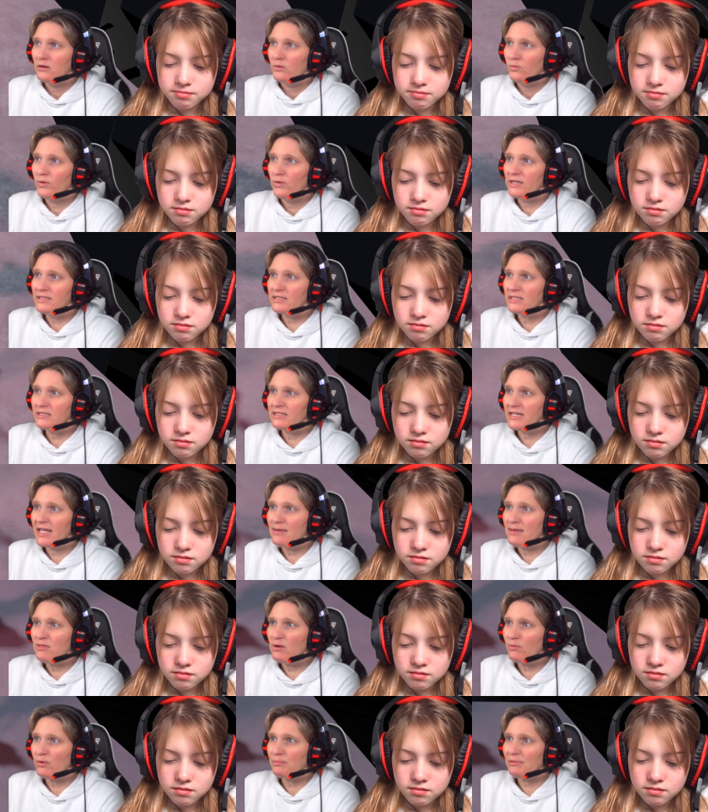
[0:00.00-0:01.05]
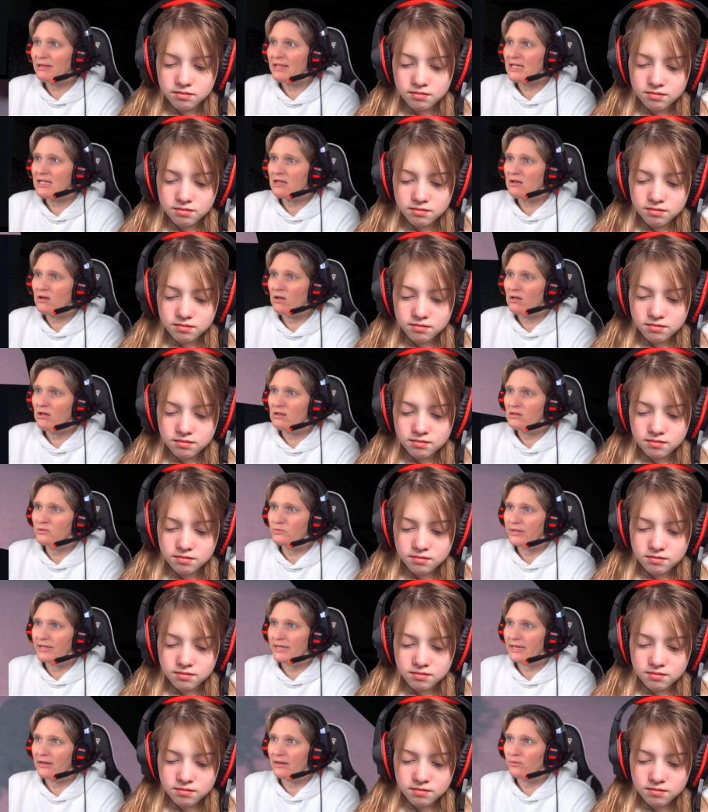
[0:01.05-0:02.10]
Speaker 1: What is this game that we're playing called
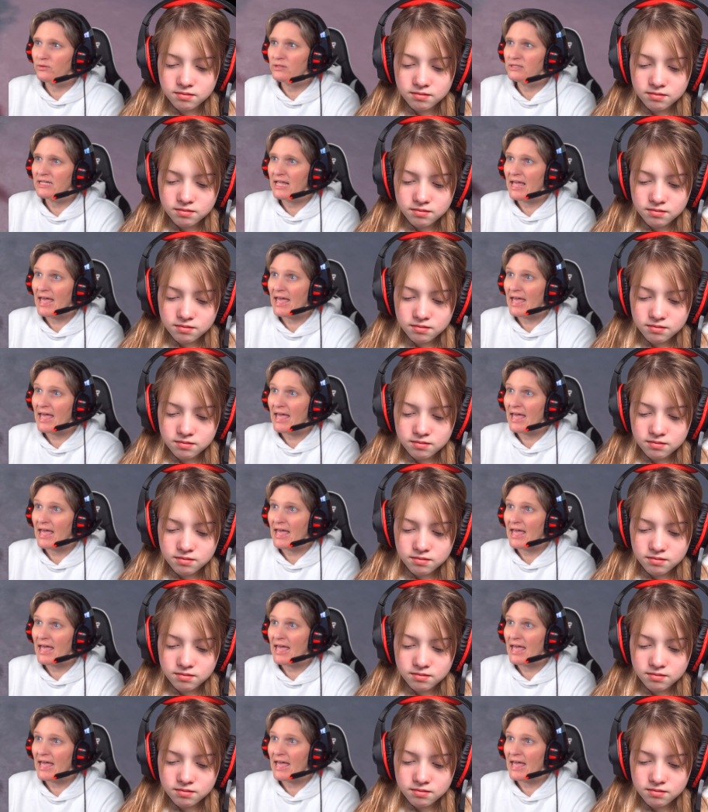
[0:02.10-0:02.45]
right now? Does it